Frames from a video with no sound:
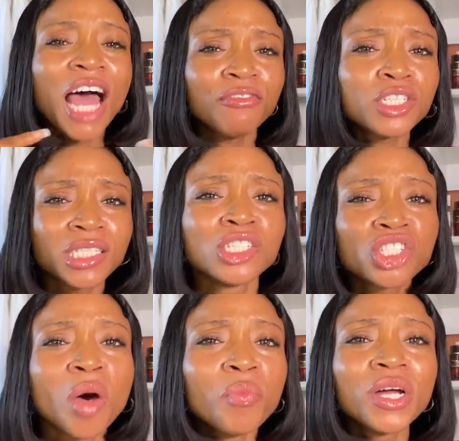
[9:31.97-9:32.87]
Have you seen
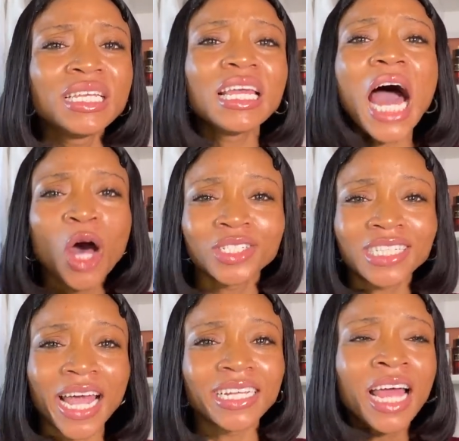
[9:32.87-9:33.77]
somebody
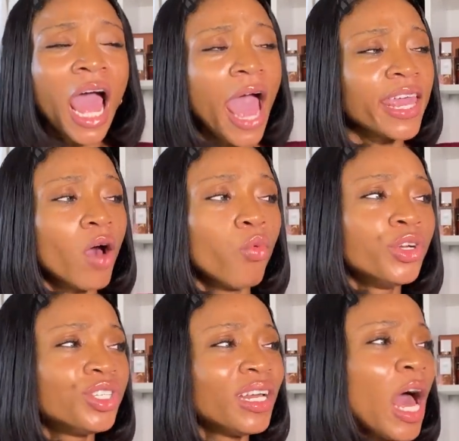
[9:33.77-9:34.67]
outside and you're
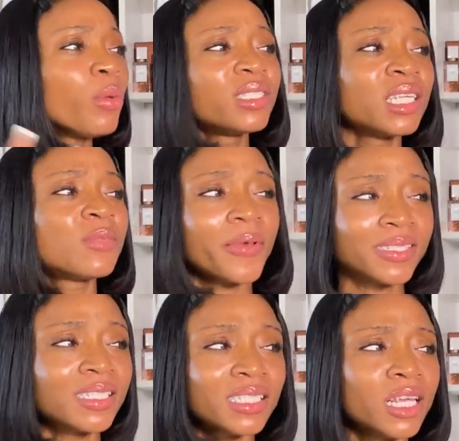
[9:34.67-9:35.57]
wondering how is this
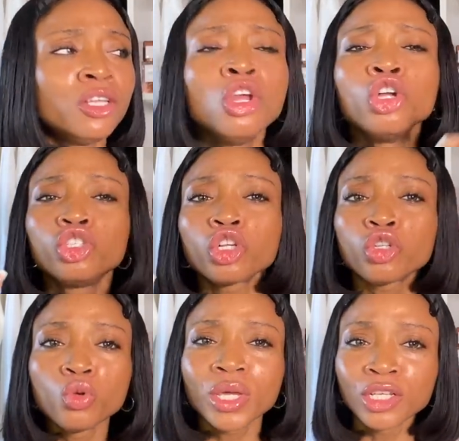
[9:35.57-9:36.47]
person's skin
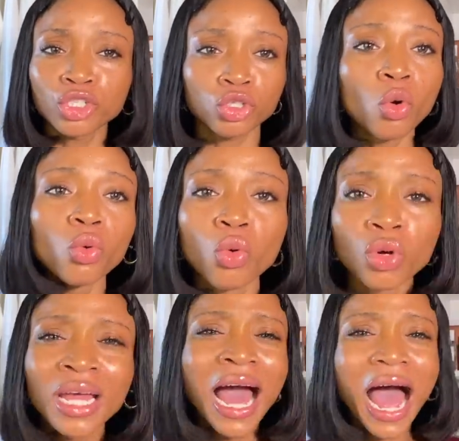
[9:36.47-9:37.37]
just looking so
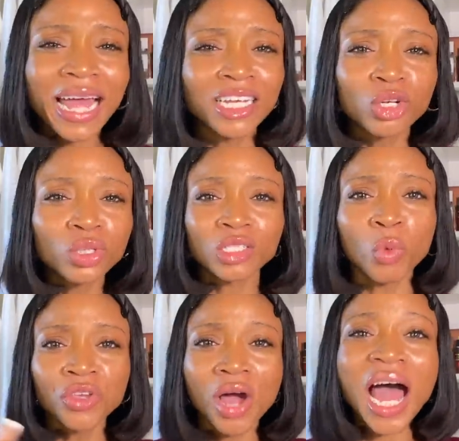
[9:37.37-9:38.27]
good and it looks
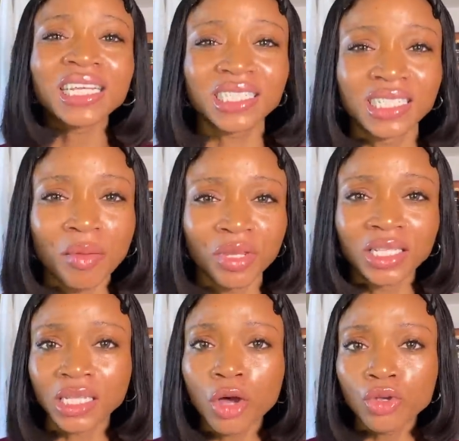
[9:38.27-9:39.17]
when you ask them they
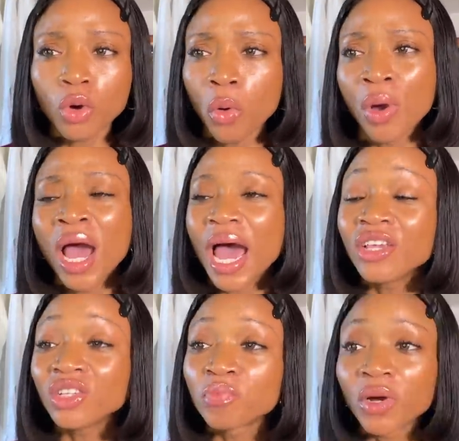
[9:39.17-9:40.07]
tell you oh I
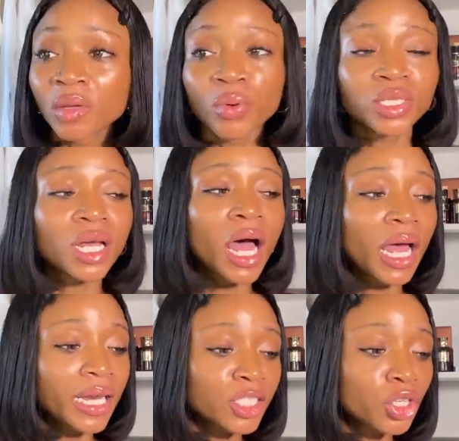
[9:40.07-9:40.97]
use body butter
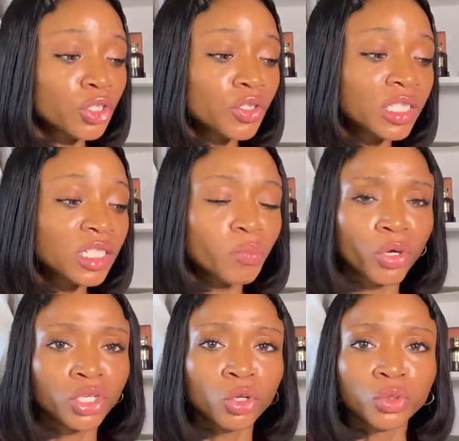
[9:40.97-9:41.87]
and I just use this
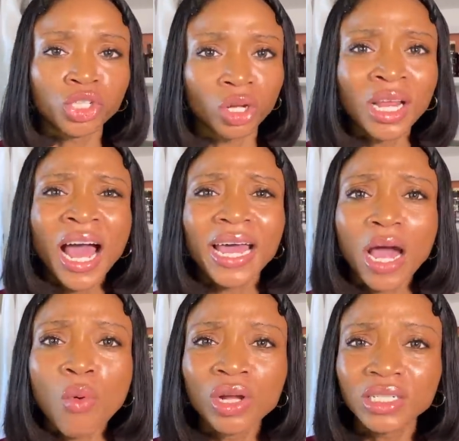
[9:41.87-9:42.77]
body lotion and
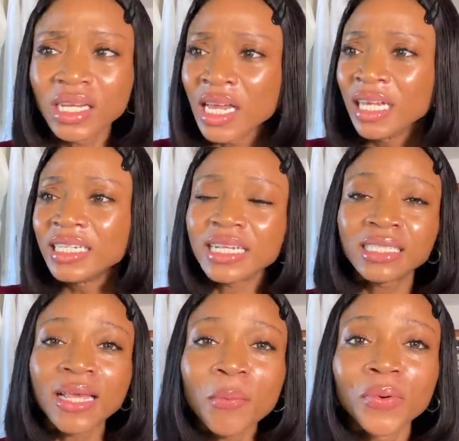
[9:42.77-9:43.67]
you're wondering
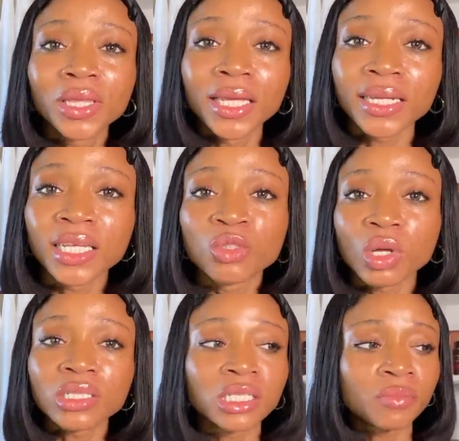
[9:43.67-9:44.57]
this simple thing is
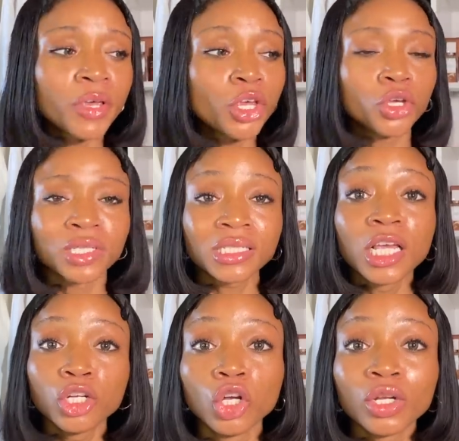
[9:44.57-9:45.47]
what is making your
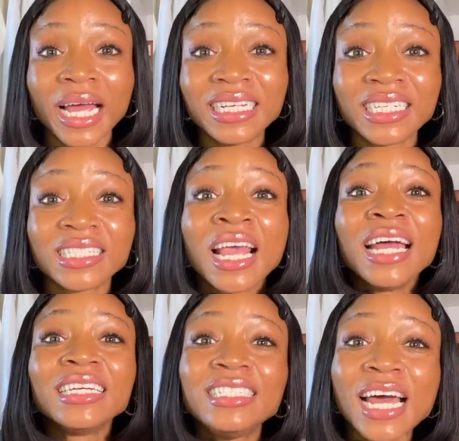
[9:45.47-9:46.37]
skin glow like this.
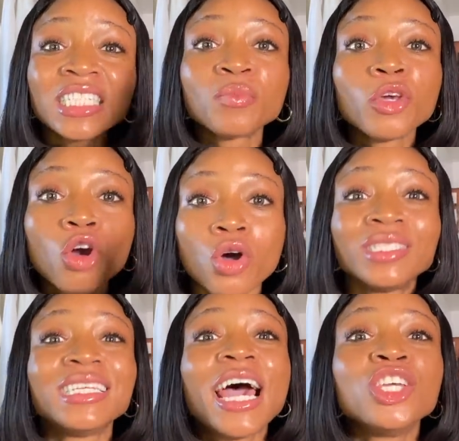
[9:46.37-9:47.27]
That's
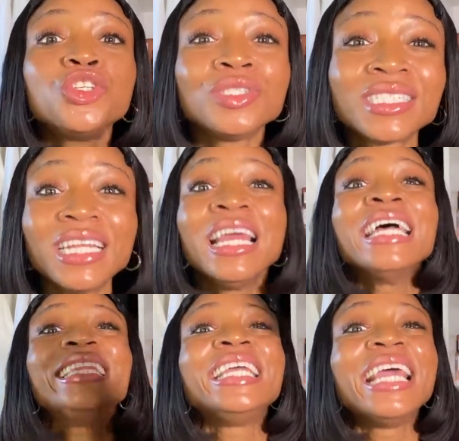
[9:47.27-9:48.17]
because they are using
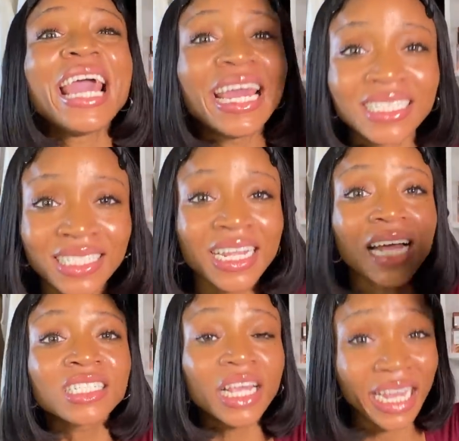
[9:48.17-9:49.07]
the
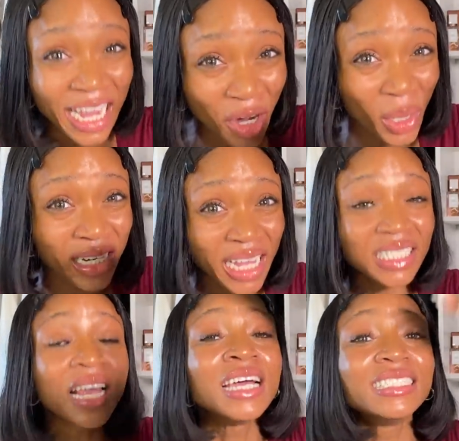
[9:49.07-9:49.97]
exact
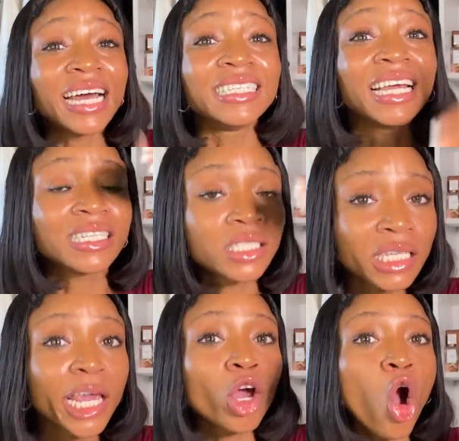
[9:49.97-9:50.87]
ingredients that their
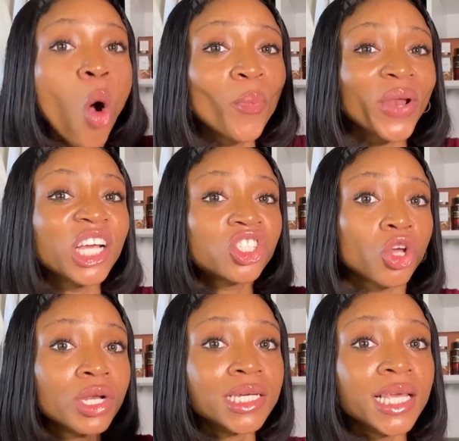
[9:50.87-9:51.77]
skin
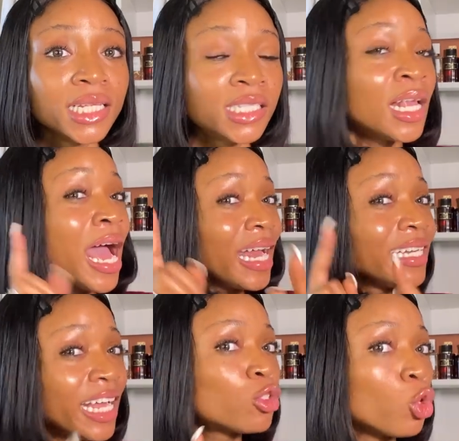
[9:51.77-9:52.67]
complexion needs
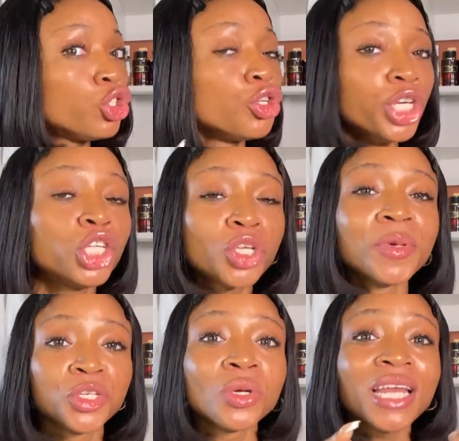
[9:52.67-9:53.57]
and that's what you need to
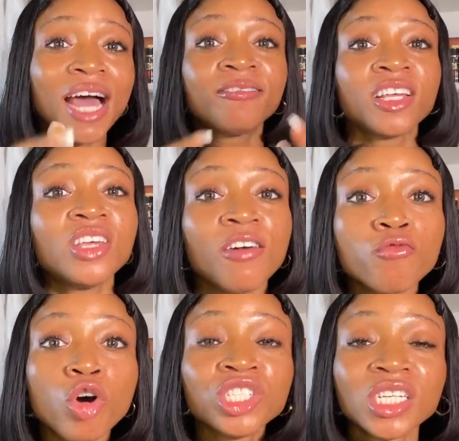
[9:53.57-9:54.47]
be doing after you have
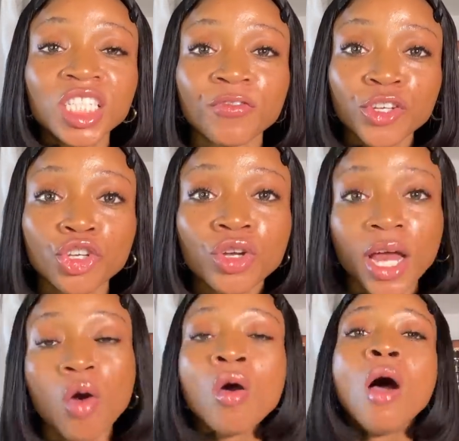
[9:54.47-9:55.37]
watched this video
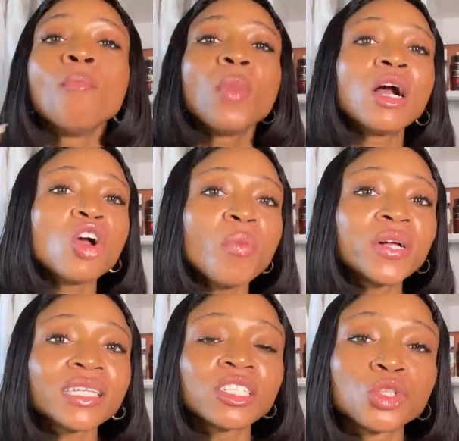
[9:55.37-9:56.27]
now mango
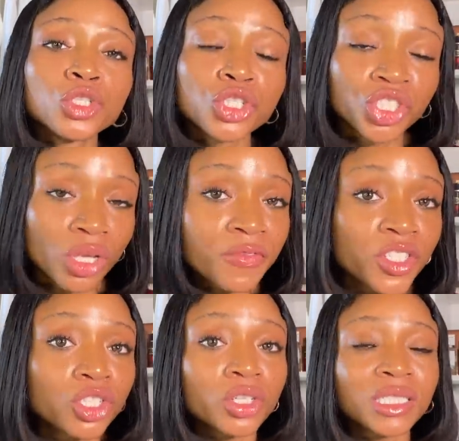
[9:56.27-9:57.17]
butter is going to
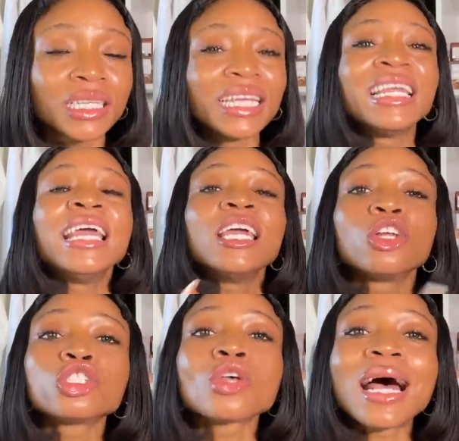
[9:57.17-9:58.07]
soften your skin it
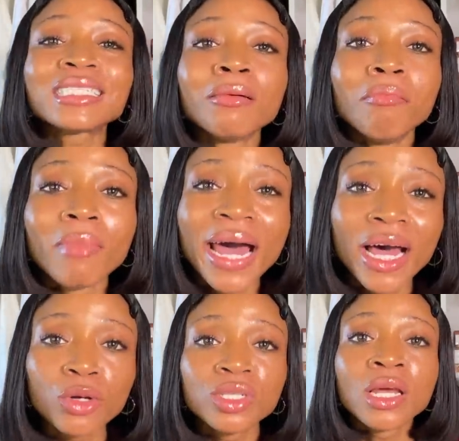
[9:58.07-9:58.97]
also has
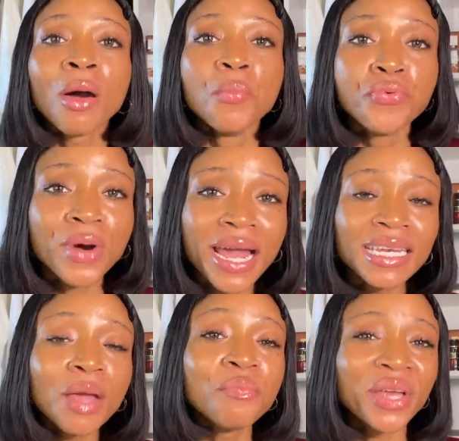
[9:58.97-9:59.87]
mild
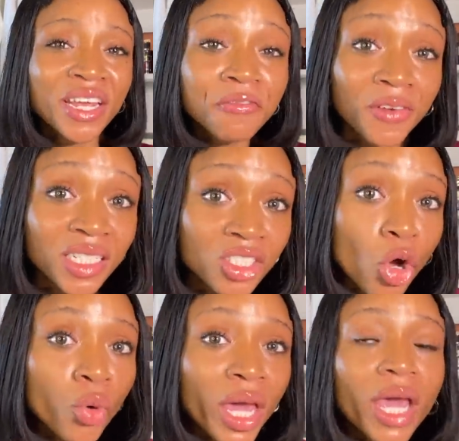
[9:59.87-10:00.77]
brightening benefits
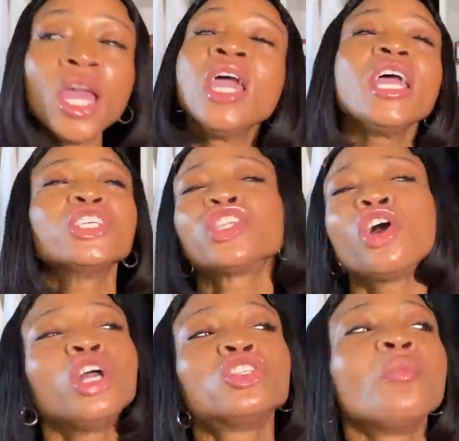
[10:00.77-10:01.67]
okay it's
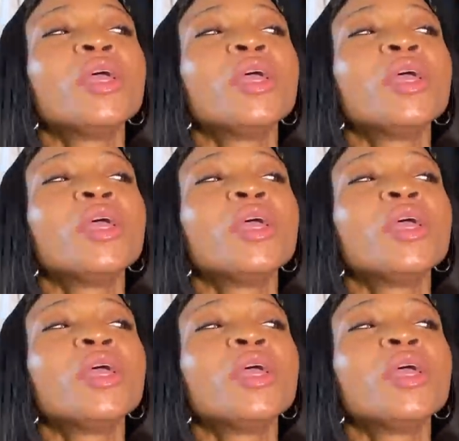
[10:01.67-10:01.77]
not going to